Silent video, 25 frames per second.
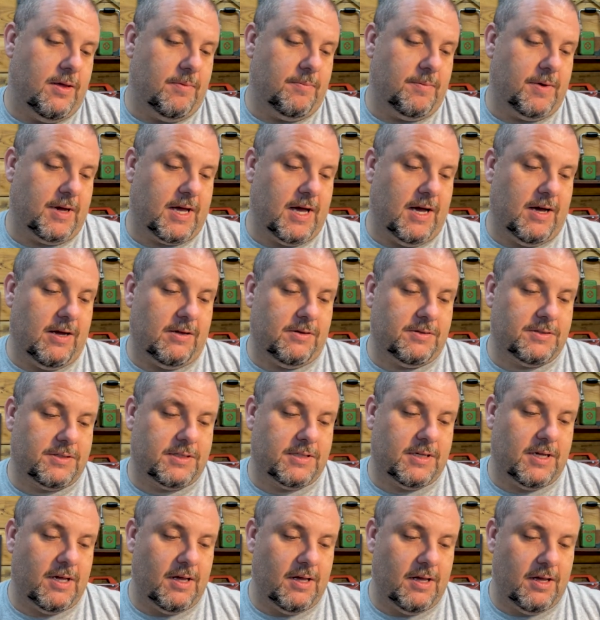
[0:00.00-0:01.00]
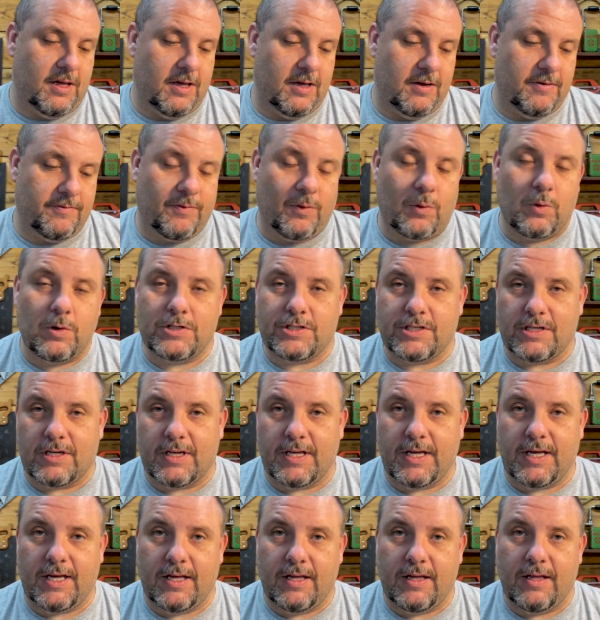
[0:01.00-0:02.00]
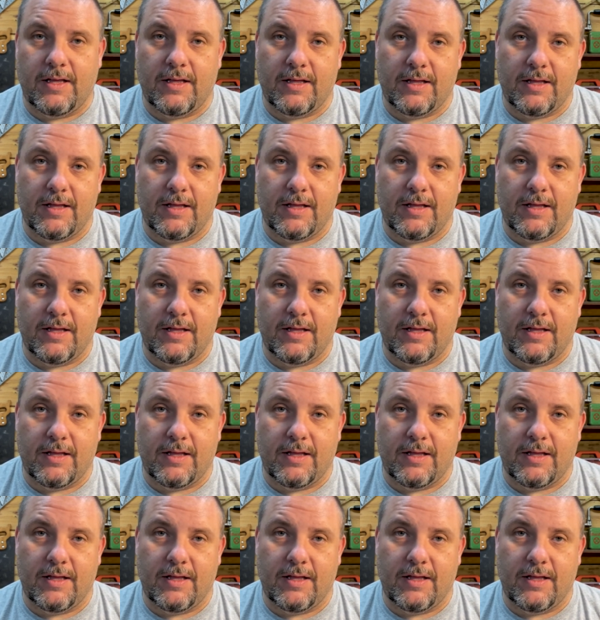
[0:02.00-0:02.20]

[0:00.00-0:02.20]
because unfortunately,